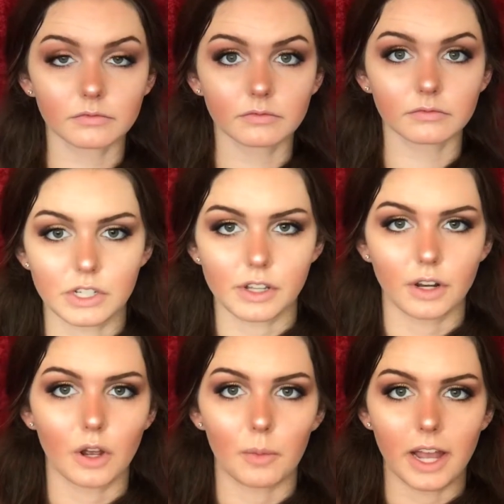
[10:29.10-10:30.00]
I'm just
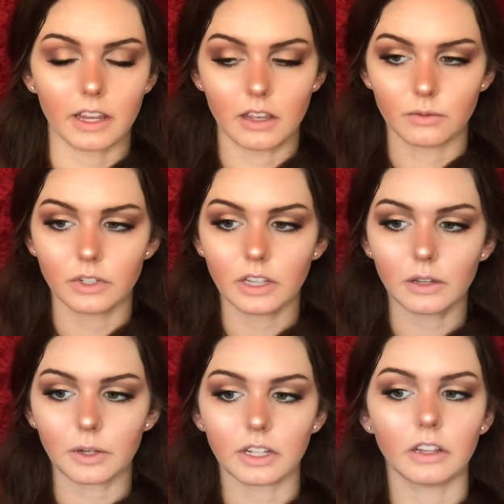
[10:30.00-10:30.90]
gonna go back in really
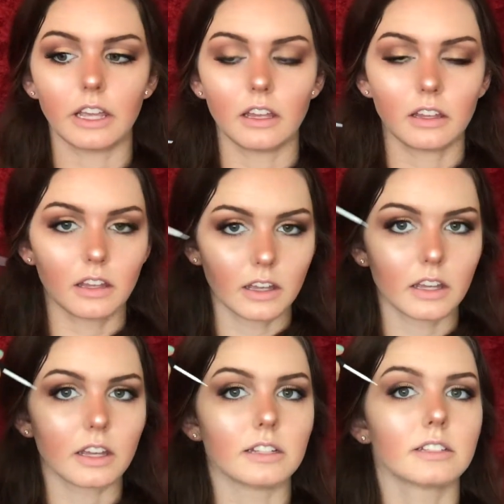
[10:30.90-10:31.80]
quickly
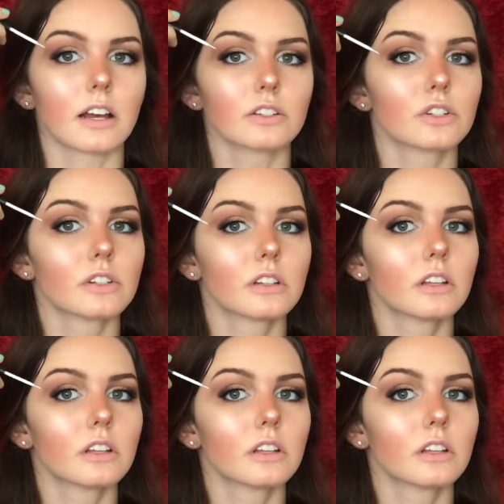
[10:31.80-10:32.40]
and touch